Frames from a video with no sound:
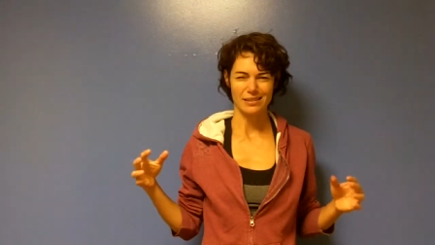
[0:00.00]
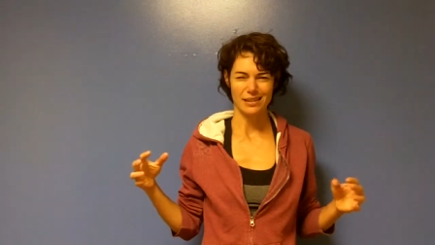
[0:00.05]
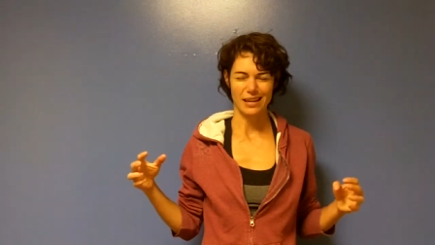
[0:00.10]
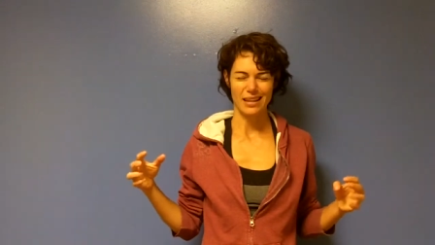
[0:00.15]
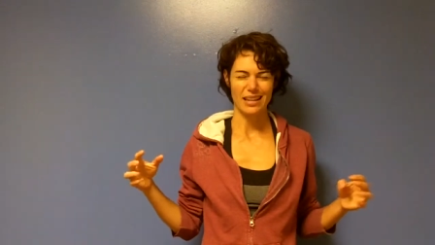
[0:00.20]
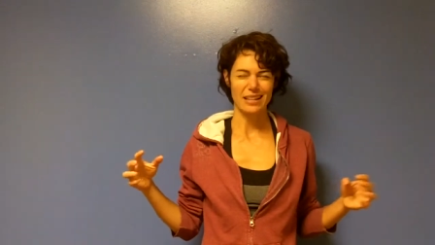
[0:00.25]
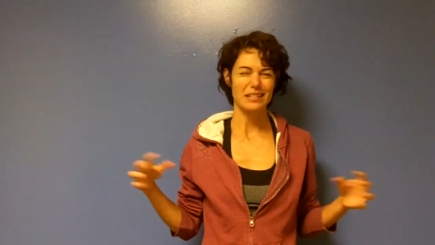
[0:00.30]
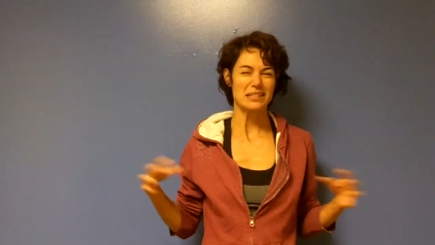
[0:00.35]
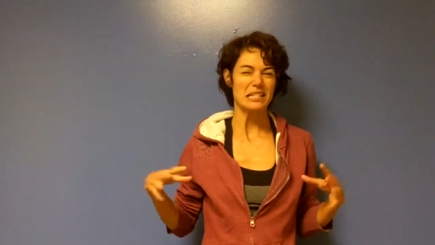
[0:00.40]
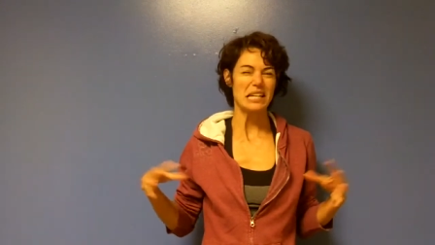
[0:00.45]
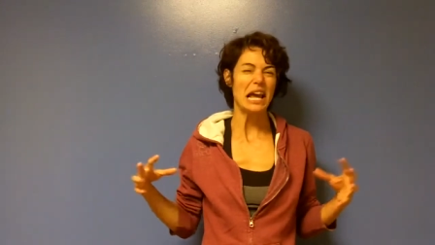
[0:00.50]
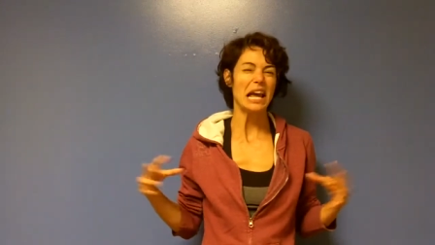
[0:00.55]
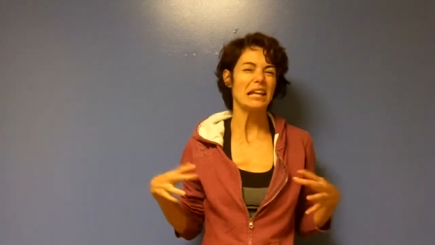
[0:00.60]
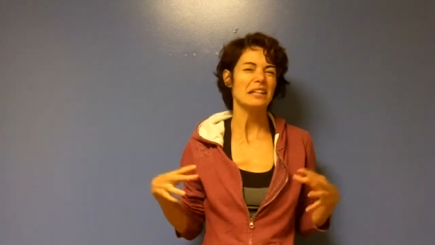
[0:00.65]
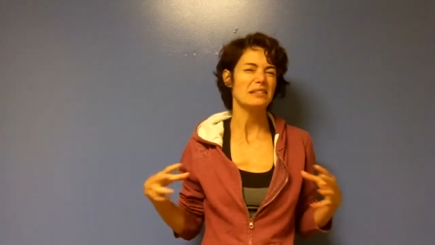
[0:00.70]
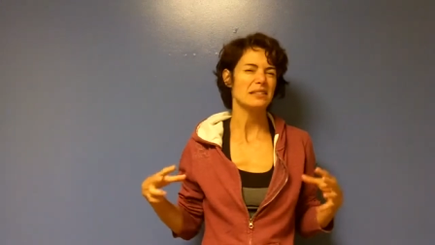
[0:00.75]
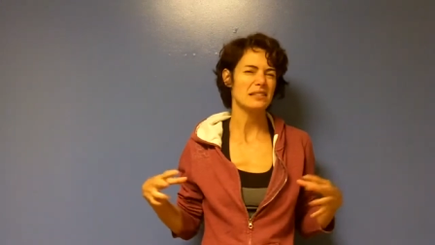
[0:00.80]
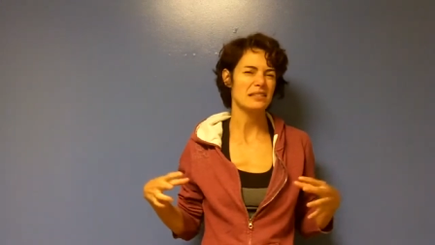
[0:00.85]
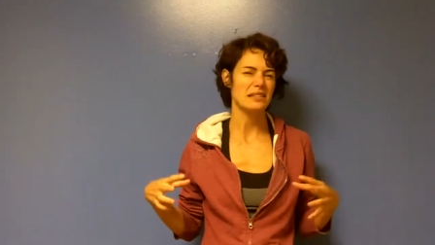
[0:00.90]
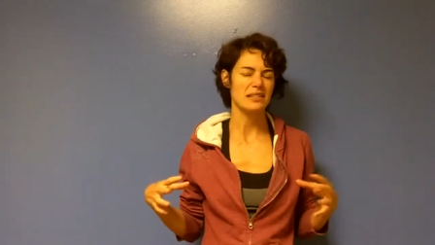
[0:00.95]
like
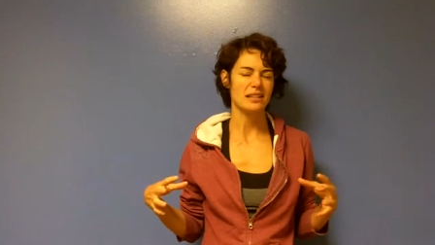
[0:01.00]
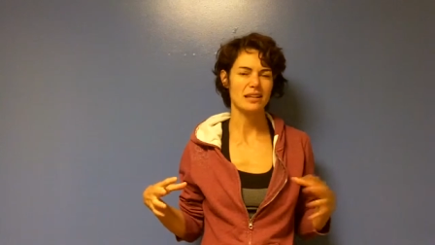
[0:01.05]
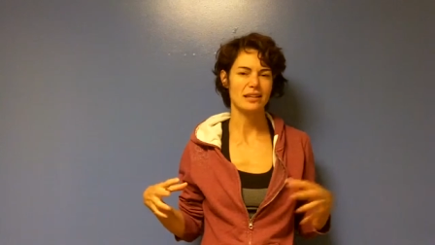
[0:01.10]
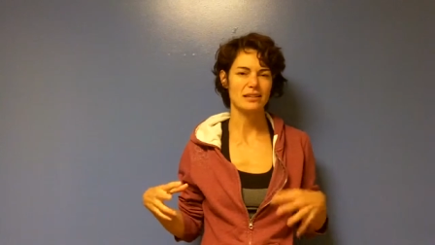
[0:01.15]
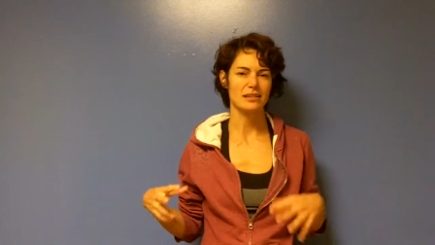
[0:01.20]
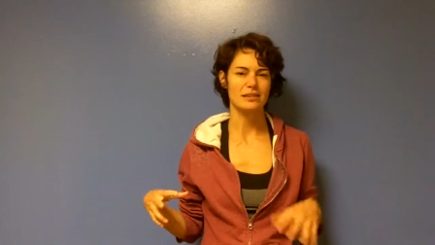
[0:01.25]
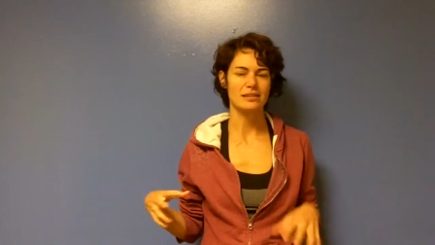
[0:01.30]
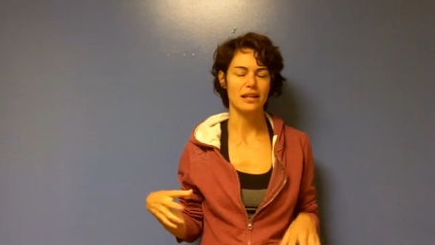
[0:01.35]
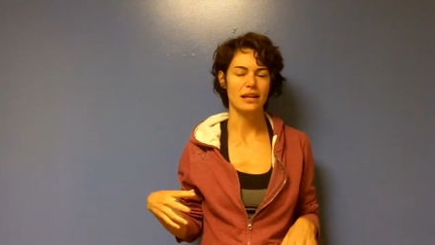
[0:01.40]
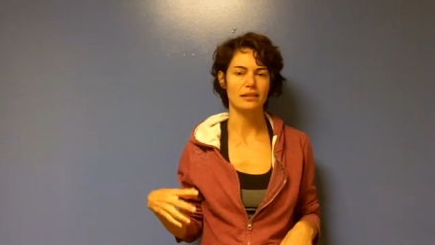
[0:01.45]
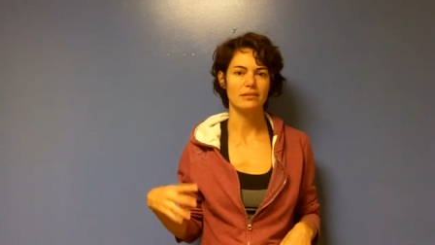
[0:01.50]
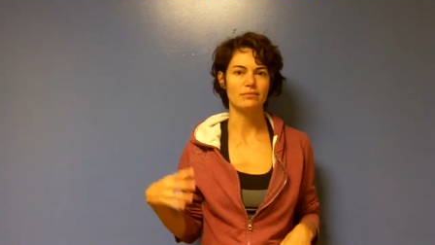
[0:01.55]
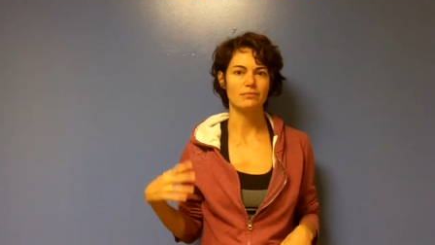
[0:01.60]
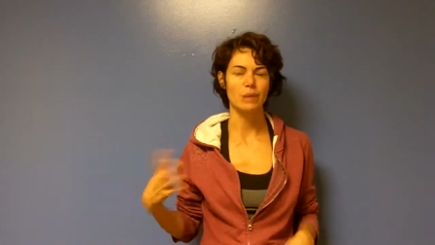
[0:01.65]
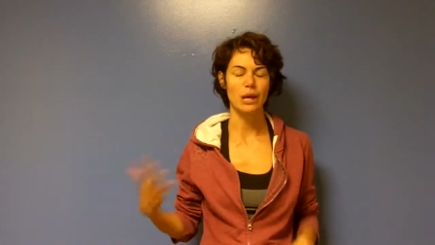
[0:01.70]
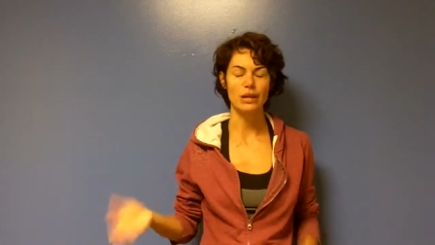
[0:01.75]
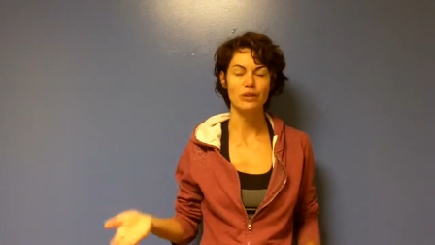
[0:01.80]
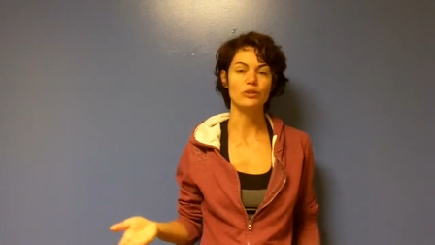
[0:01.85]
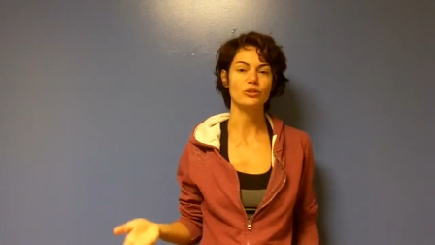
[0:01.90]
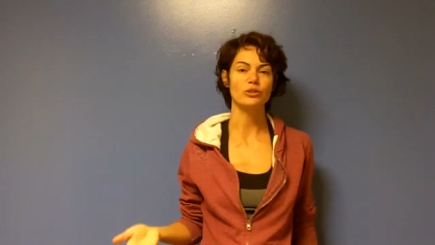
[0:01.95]
intense things that
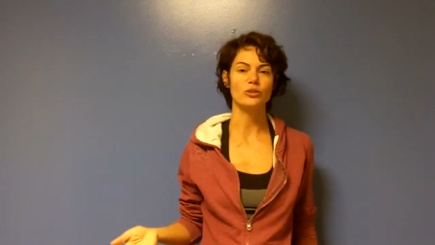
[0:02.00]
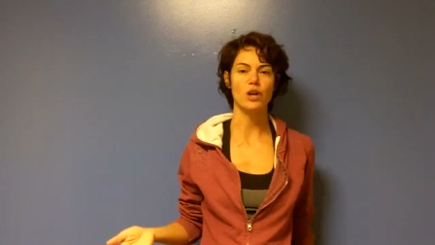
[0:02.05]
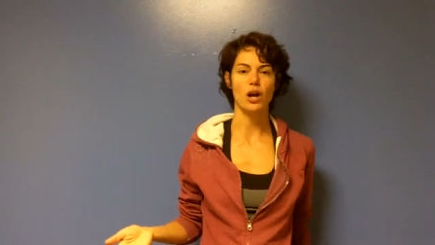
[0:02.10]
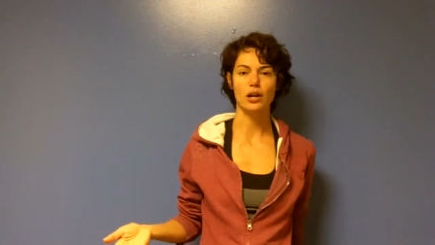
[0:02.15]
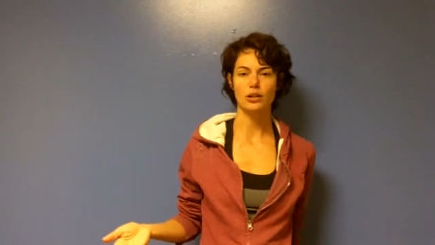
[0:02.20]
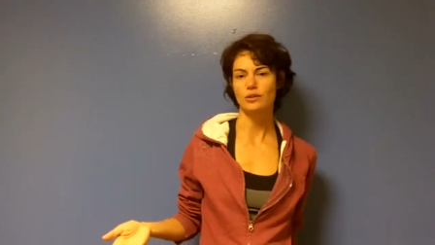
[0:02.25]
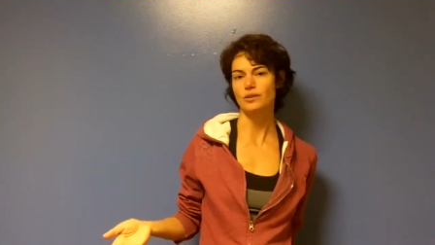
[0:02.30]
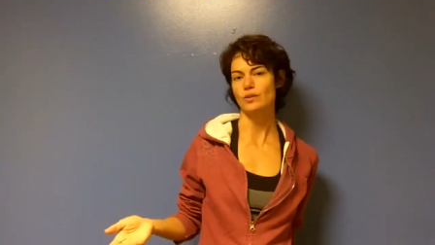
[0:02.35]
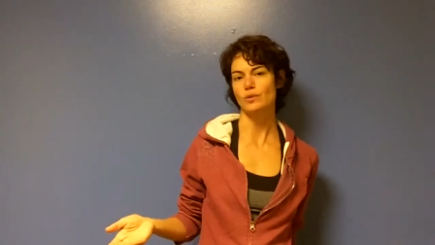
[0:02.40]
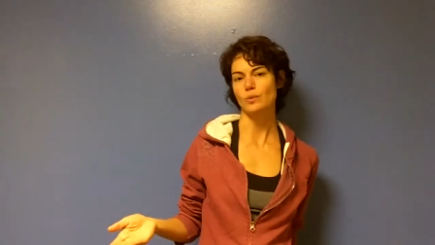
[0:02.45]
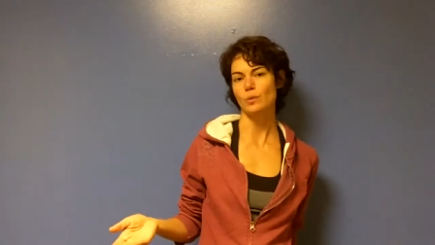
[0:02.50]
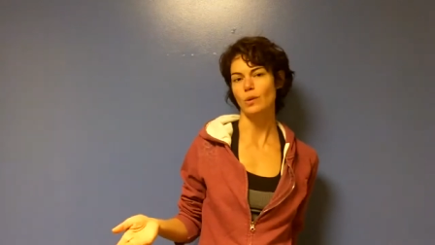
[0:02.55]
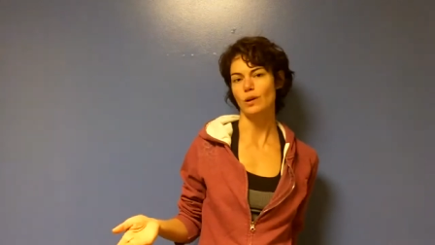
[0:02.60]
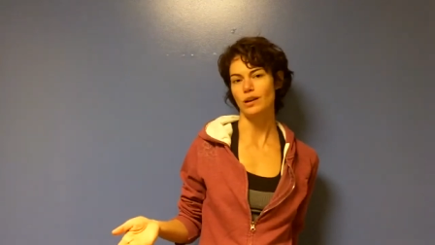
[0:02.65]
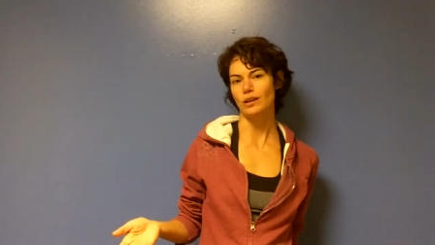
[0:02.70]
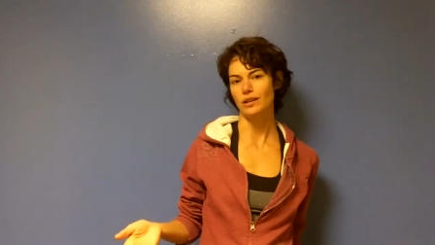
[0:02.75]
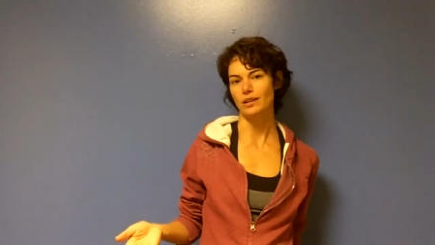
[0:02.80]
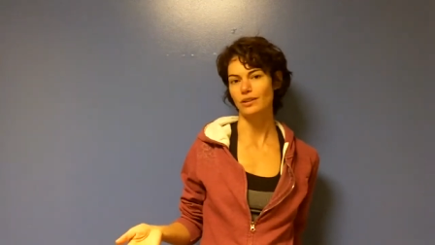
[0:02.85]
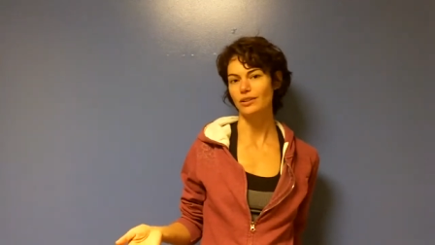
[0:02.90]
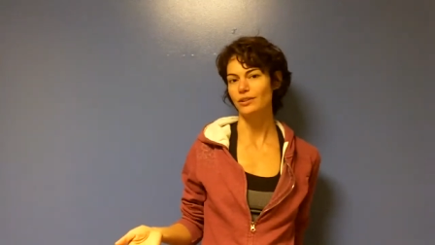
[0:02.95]
medical doctors
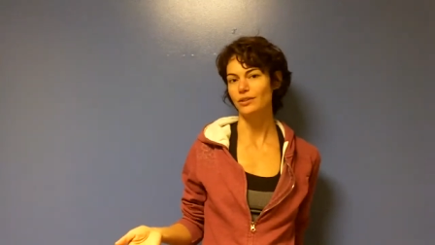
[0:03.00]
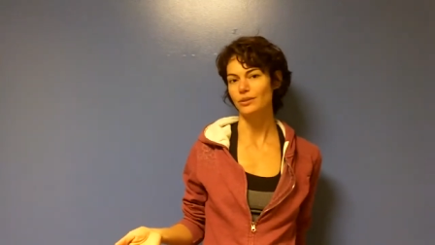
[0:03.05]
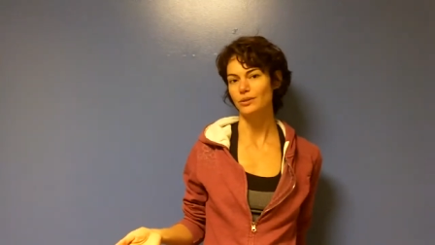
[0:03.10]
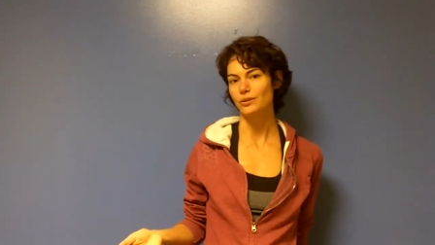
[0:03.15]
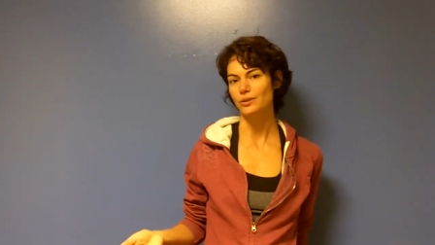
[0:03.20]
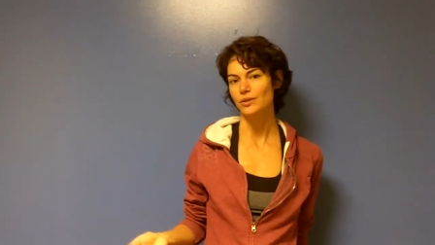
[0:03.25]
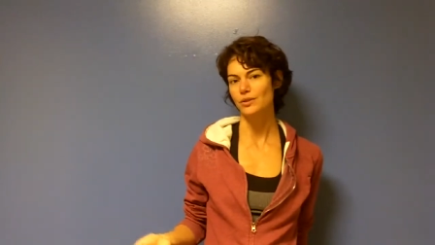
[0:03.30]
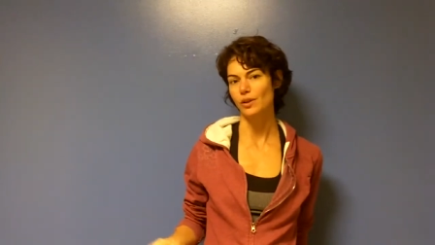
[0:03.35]
wanted to do.